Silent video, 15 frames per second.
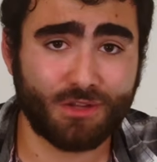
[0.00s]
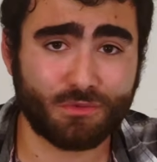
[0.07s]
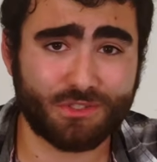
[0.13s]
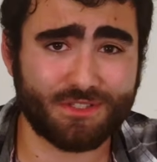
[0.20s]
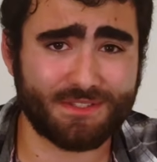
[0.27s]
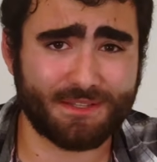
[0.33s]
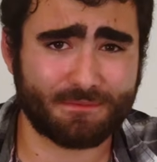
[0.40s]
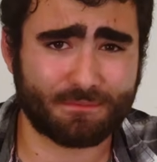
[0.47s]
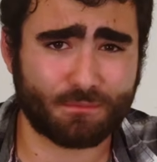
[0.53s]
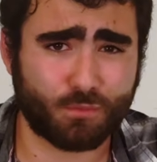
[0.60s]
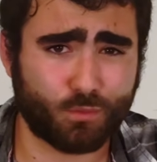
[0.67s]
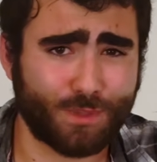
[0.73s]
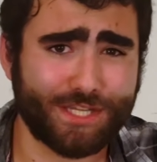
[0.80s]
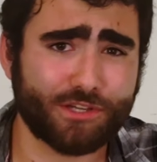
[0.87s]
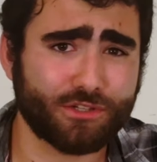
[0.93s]
which is a
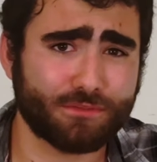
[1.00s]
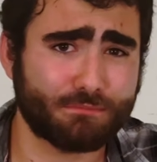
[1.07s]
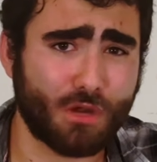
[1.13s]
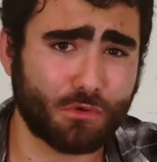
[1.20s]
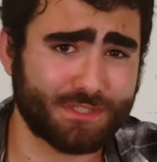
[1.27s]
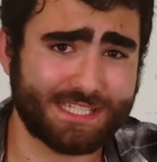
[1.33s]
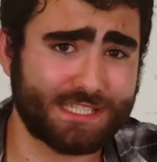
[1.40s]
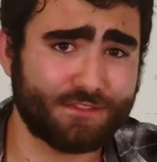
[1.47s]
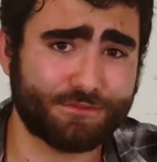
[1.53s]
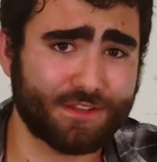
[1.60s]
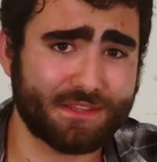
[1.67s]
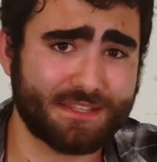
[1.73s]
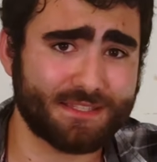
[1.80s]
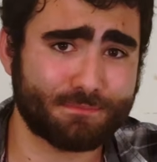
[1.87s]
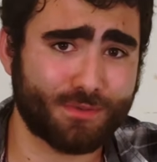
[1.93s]
weird motif
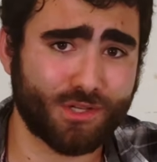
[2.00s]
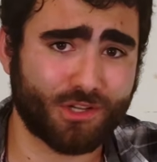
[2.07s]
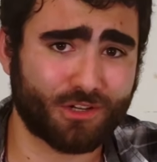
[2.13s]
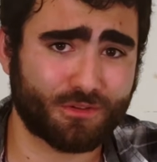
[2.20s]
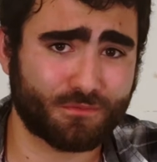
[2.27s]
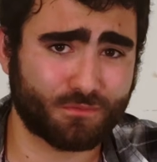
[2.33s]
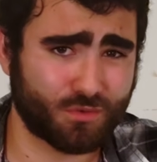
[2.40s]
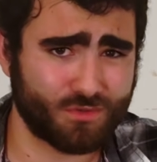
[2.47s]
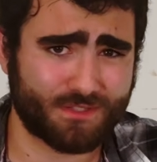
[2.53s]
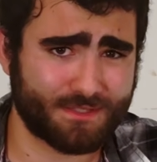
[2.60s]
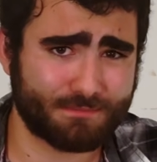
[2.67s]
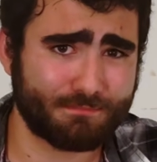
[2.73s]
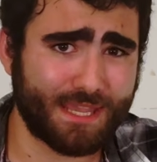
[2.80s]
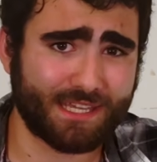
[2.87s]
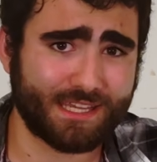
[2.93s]
in this book. We'll
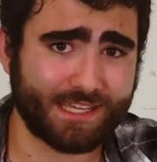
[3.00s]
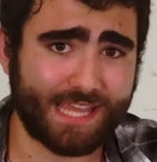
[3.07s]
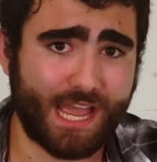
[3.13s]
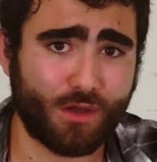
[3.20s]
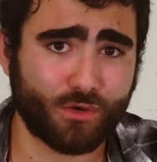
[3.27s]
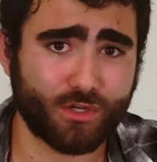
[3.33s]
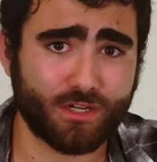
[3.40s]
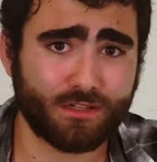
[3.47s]
just make a counter.